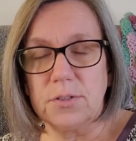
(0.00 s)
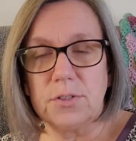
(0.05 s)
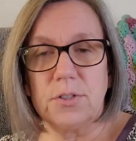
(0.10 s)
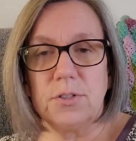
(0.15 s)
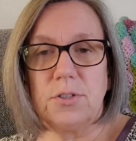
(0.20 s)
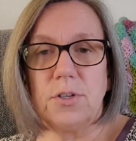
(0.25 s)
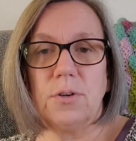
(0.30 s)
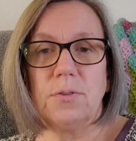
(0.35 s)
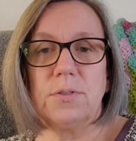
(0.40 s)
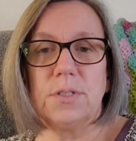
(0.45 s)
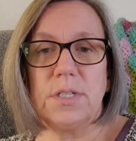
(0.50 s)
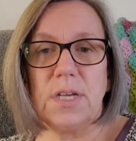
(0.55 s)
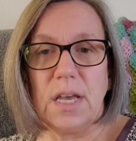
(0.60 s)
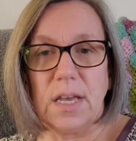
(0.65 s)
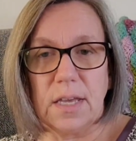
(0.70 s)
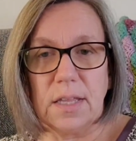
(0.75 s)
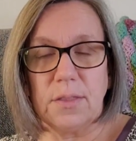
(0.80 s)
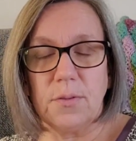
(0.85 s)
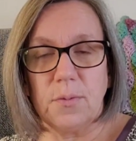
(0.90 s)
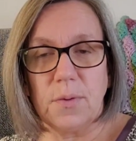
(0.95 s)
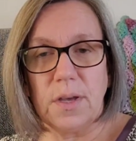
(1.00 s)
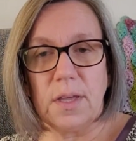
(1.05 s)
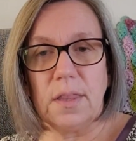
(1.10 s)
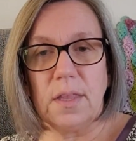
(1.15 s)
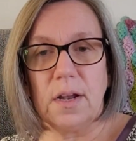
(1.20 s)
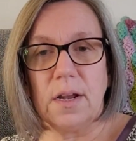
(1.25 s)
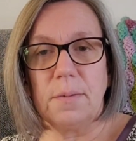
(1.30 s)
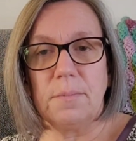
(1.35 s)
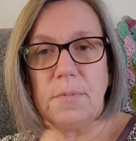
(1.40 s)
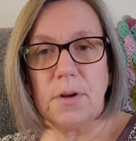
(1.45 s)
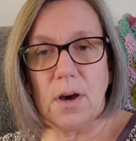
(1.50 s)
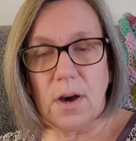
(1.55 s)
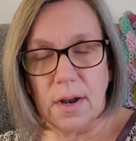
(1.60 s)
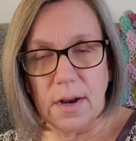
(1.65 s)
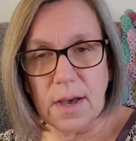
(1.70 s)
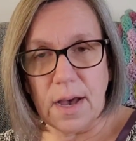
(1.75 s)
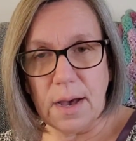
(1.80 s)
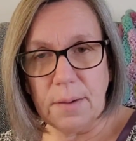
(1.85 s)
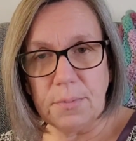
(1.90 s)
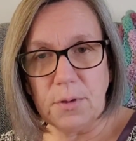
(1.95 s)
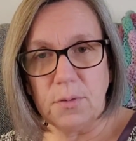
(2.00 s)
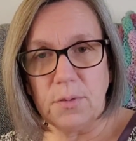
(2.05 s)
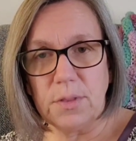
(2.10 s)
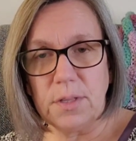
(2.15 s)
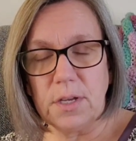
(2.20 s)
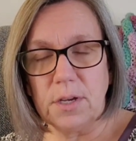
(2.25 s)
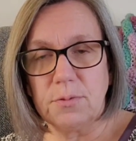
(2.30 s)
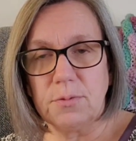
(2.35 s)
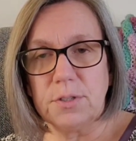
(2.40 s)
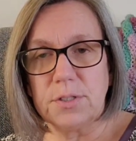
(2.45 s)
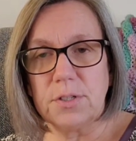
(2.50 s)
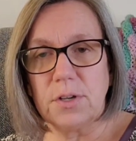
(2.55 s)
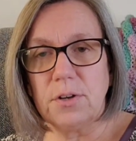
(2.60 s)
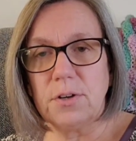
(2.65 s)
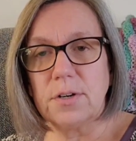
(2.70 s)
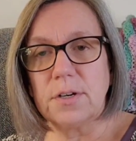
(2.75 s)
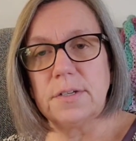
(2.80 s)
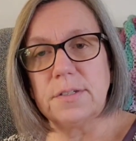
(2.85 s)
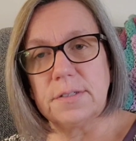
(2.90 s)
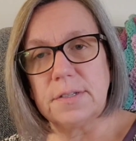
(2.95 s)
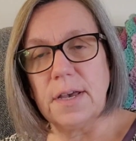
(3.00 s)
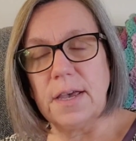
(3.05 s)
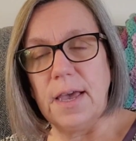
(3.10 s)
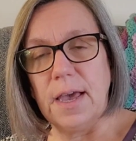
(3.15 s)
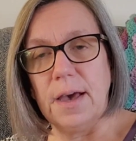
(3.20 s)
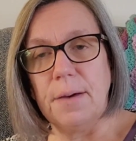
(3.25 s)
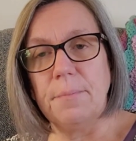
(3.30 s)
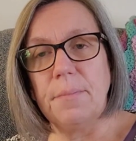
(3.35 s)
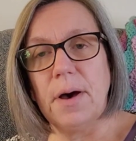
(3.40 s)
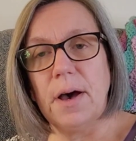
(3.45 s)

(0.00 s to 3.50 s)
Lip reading: So don't take it the way that I'm not happy with the end result, because I am.